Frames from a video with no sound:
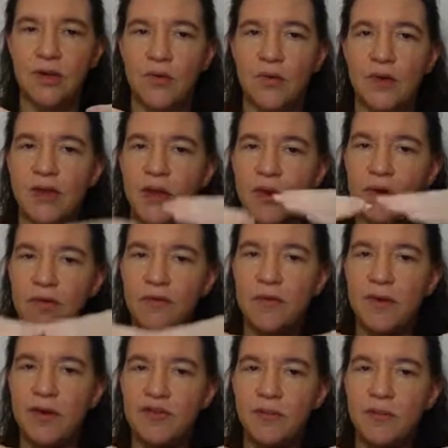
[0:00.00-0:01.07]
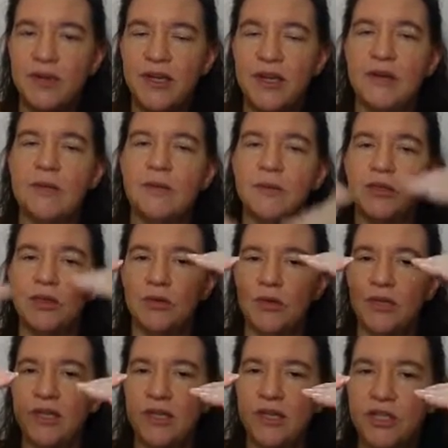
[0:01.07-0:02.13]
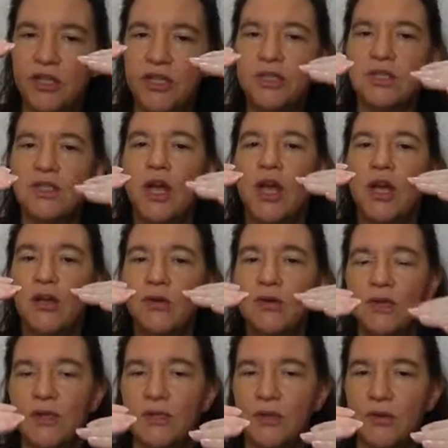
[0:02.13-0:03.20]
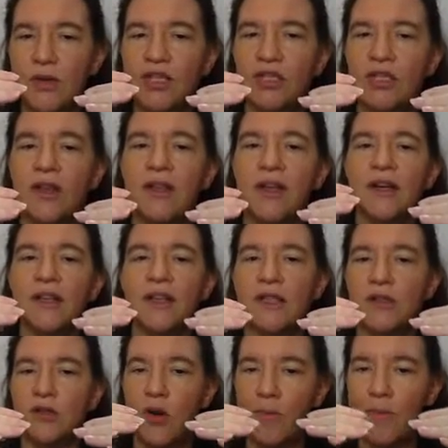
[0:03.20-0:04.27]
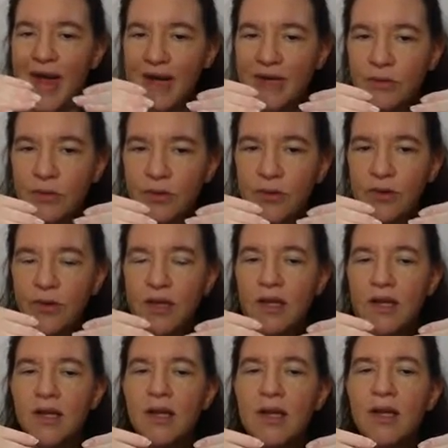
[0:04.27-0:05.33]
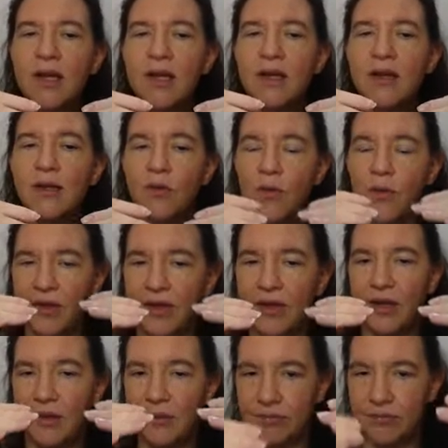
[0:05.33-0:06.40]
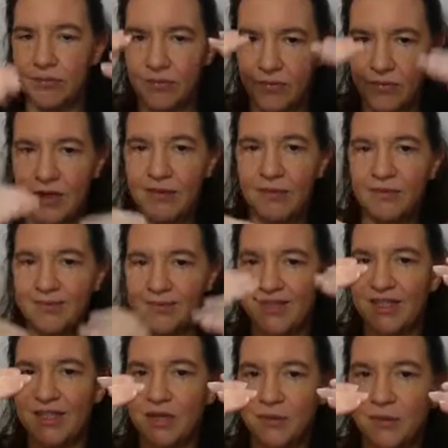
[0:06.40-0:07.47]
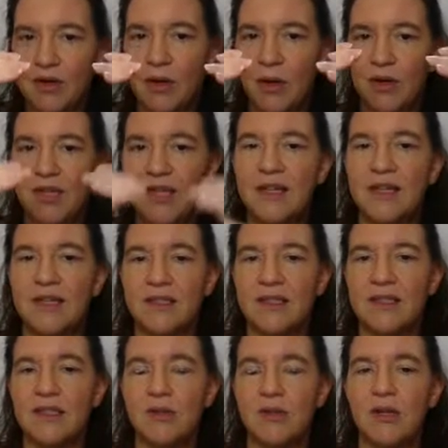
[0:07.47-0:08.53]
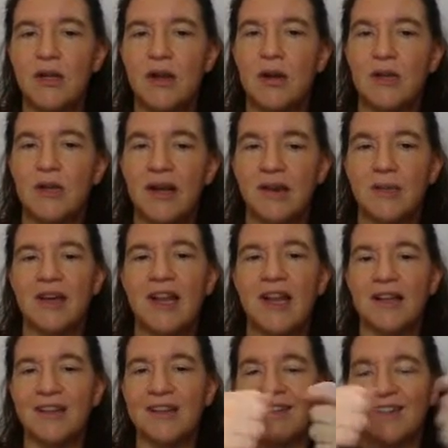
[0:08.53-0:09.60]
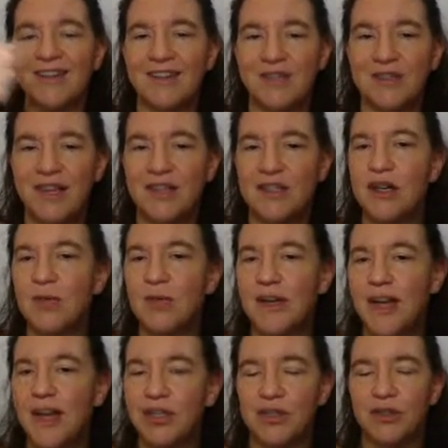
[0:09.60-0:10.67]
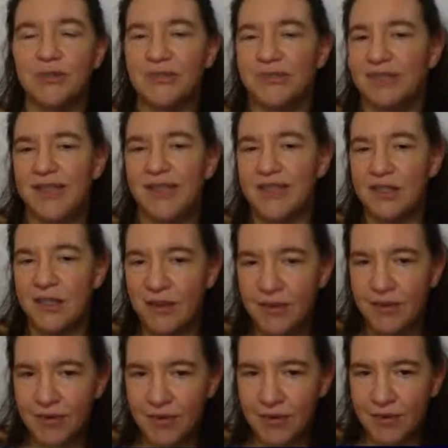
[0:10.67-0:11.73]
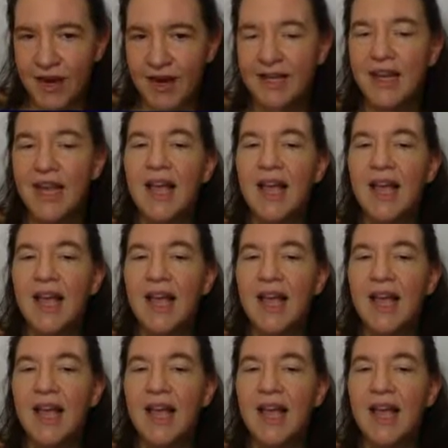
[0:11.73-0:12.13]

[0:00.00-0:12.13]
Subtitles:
We're going from FP to the integers, using structure there that is compatible with the, well, the discrete log here is a discrete log there. I mean, like, if there's no reduction, that's correct.